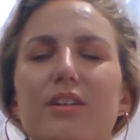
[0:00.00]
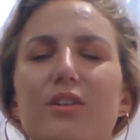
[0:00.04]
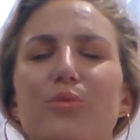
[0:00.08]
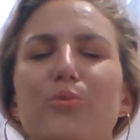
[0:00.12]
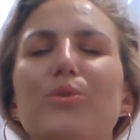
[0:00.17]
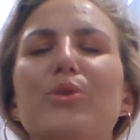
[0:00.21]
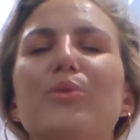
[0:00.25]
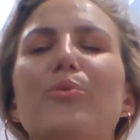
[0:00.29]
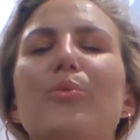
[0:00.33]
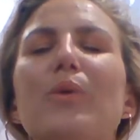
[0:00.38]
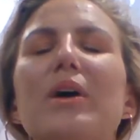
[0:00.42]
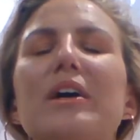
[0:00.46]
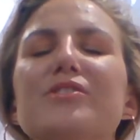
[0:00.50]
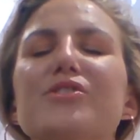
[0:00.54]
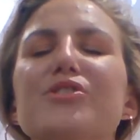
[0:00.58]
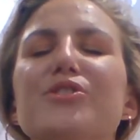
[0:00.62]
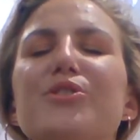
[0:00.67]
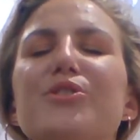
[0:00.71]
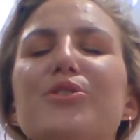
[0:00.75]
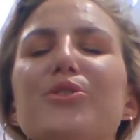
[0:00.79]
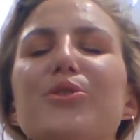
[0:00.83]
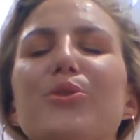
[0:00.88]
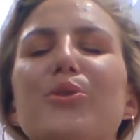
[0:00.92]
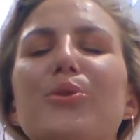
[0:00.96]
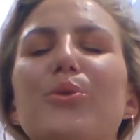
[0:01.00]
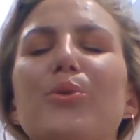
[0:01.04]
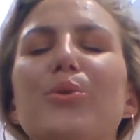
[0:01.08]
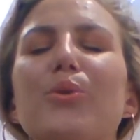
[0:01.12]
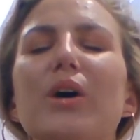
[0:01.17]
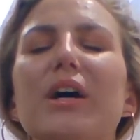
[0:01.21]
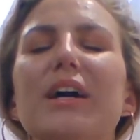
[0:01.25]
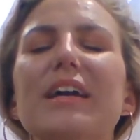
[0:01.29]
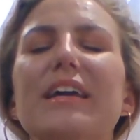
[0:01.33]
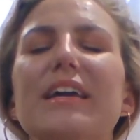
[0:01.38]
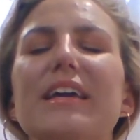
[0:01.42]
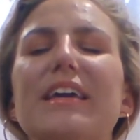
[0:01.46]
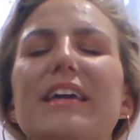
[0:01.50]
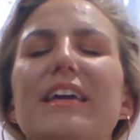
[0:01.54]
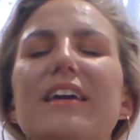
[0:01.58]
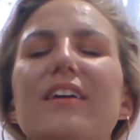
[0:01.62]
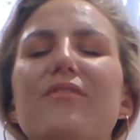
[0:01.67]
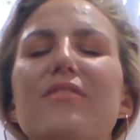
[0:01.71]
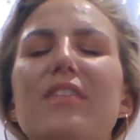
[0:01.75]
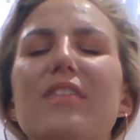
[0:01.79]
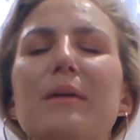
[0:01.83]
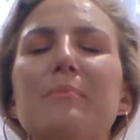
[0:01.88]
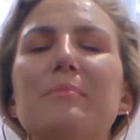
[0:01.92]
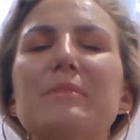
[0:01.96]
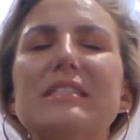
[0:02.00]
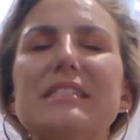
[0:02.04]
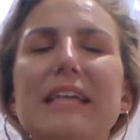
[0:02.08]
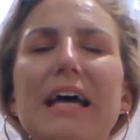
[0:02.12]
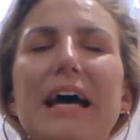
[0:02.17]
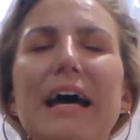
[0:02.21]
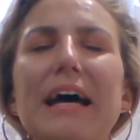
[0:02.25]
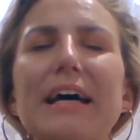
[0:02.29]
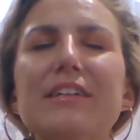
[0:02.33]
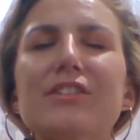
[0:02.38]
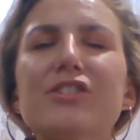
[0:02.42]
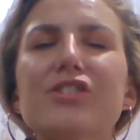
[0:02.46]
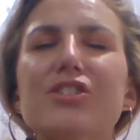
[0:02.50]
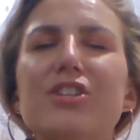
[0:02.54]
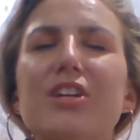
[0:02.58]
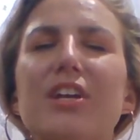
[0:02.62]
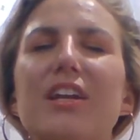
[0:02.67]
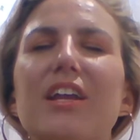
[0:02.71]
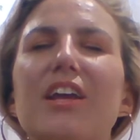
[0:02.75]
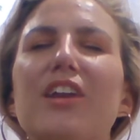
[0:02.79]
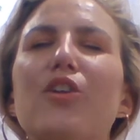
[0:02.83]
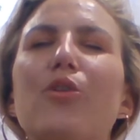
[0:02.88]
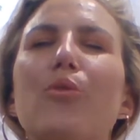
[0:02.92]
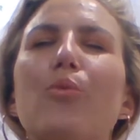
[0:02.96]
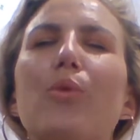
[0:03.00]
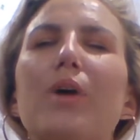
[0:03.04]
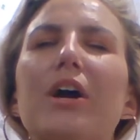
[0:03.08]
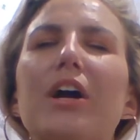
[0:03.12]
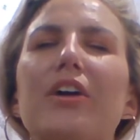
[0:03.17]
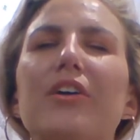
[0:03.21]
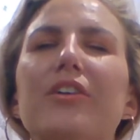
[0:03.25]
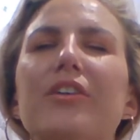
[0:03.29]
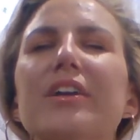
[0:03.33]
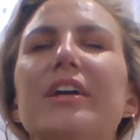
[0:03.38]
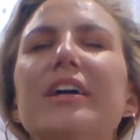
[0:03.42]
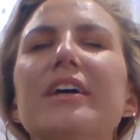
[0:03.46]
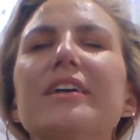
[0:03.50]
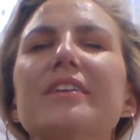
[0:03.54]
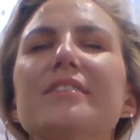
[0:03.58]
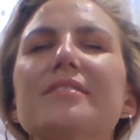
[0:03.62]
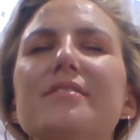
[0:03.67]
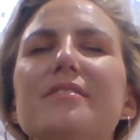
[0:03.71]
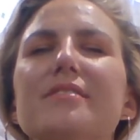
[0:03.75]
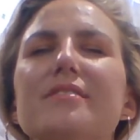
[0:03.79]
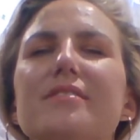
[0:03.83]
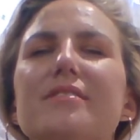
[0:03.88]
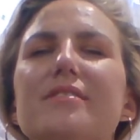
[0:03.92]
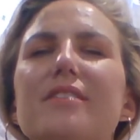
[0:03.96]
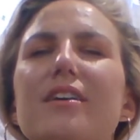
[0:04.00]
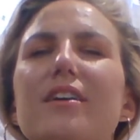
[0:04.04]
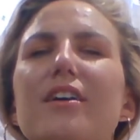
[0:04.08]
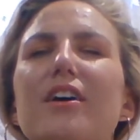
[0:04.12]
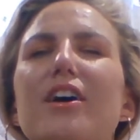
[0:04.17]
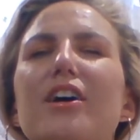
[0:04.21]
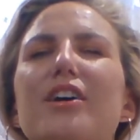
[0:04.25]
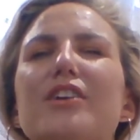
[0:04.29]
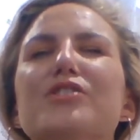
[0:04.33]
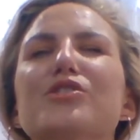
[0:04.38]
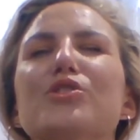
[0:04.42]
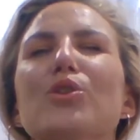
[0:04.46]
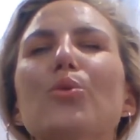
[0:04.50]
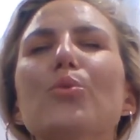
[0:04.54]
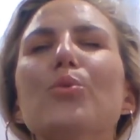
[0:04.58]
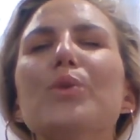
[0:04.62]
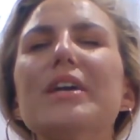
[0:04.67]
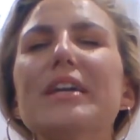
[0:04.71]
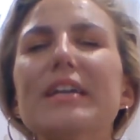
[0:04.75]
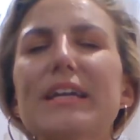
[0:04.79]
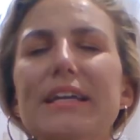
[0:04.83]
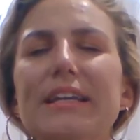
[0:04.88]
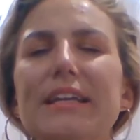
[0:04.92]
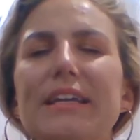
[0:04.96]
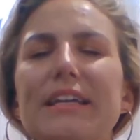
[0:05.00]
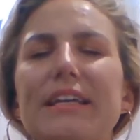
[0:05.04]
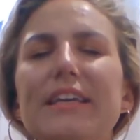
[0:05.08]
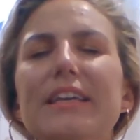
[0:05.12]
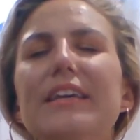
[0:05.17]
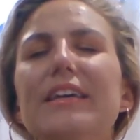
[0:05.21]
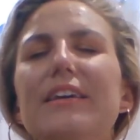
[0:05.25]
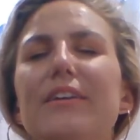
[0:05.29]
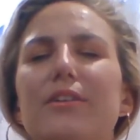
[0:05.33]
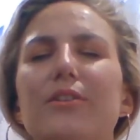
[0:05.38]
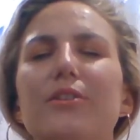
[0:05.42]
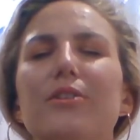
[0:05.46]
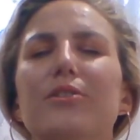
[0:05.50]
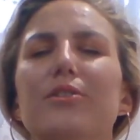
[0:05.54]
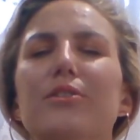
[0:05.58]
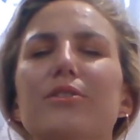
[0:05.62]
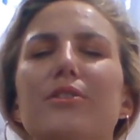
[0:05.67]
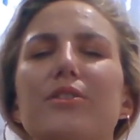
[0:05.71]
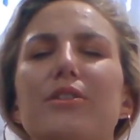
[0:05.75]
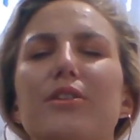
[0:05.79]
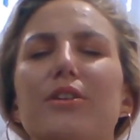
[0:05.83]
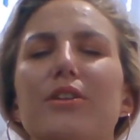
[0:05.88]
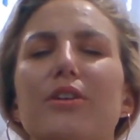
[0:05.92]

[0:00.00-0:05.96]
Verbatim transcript: We want to give them attention and awareness so we can heal.